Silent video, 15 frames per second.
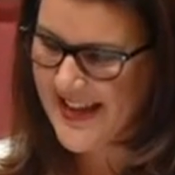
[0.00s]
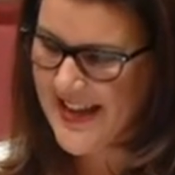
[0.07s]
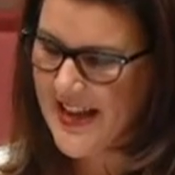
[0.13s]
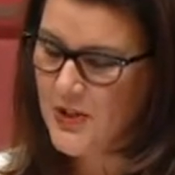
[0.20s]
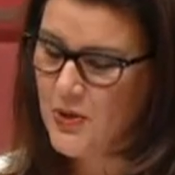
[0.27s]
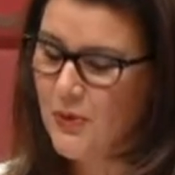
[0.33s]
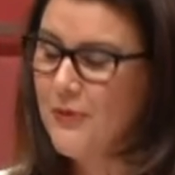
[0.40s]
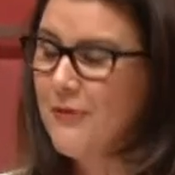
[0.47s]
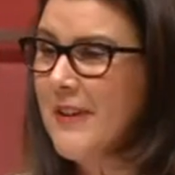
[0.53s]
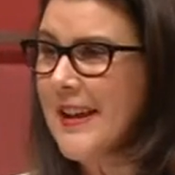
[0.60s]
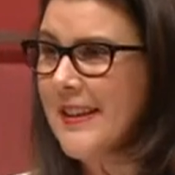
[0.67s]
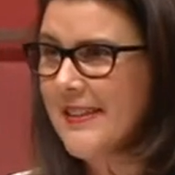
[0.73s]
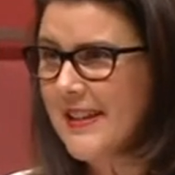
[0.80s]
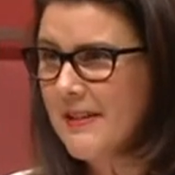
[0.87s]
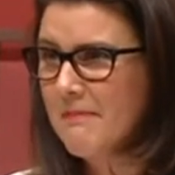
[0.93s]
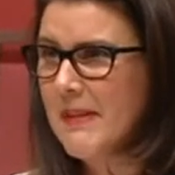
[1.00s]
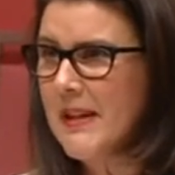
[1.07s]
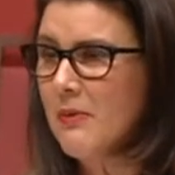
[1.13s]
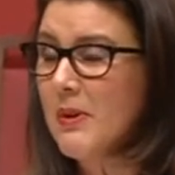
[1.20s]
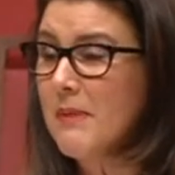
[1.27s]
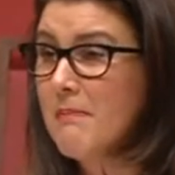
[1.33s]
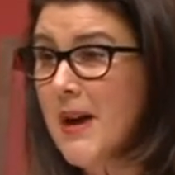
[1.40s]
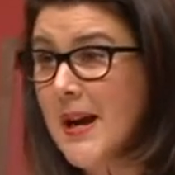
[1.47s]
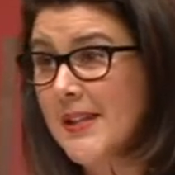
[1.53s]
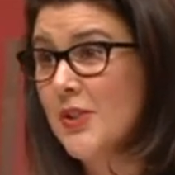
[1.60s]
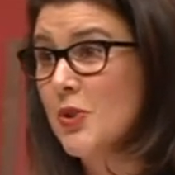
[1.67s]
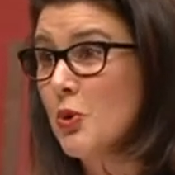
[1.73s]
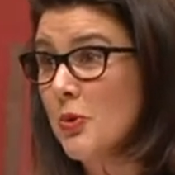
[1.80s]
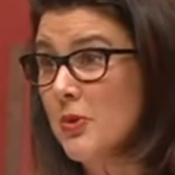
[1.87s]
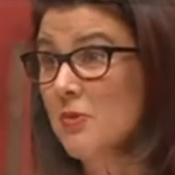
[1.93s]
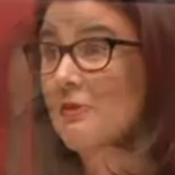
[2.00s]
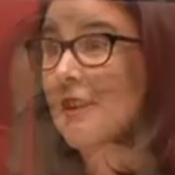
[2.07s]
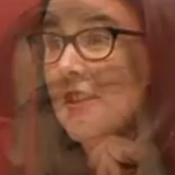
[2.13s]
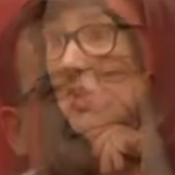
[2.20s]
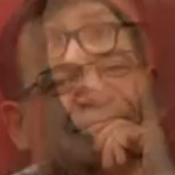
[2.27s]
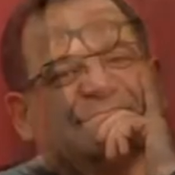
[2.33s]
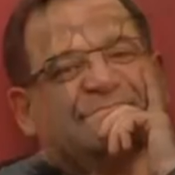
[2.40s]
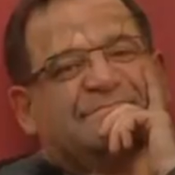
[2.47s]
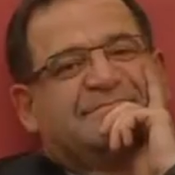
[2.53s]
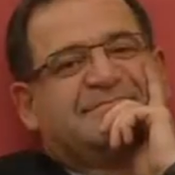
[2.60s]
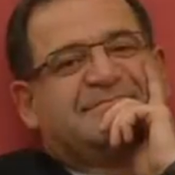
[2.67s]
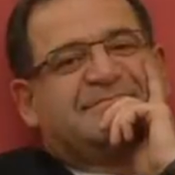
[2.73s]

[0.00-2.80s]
and your faith in me when my stores run dry.